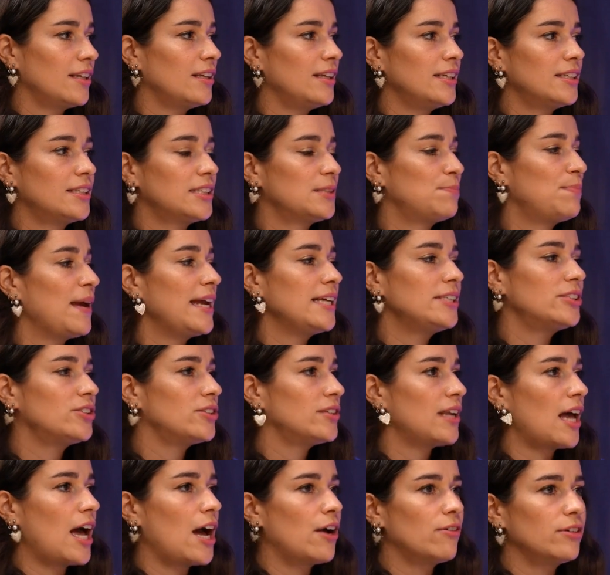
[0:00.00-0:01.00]
it's based
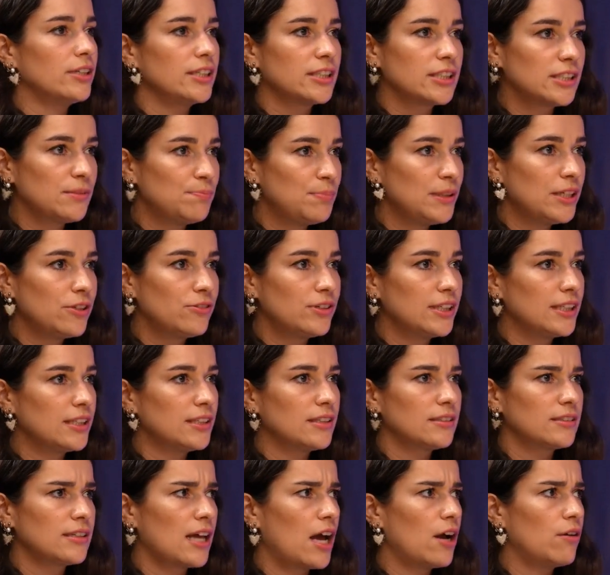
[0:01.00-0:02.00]
on our
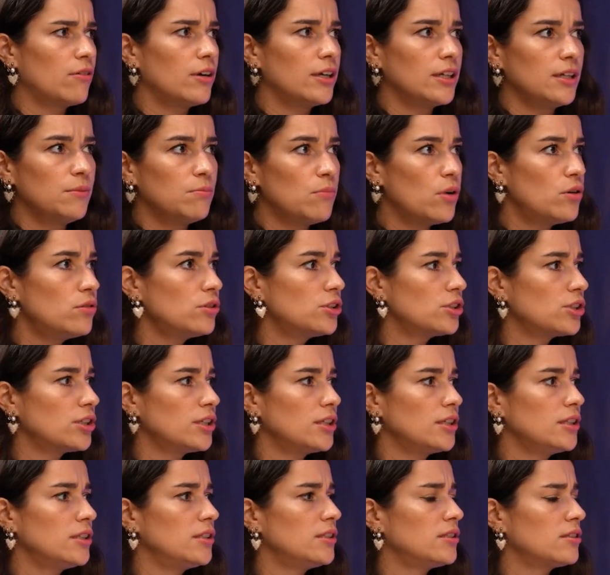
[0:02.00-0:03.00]
experience, our
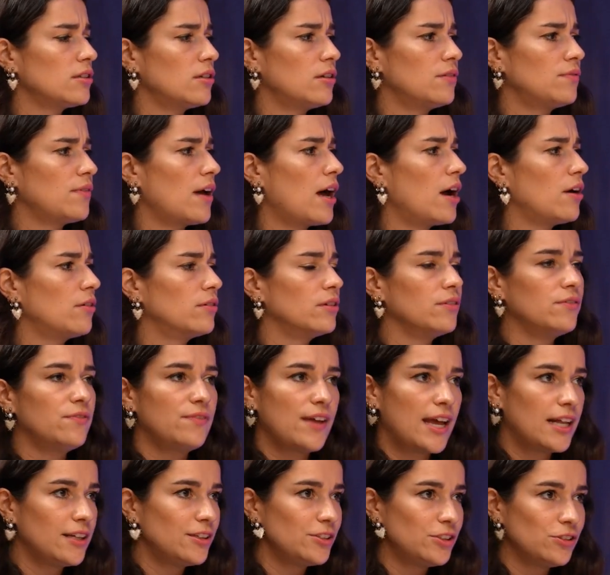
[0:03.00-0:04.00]
emotions, of our
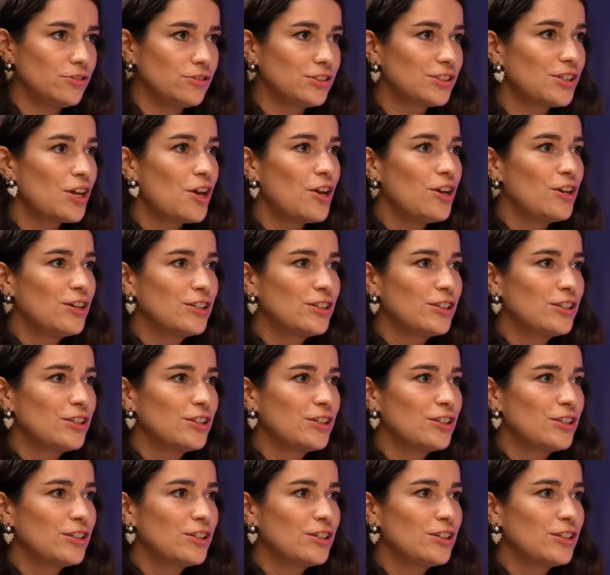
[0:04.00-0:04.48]
values.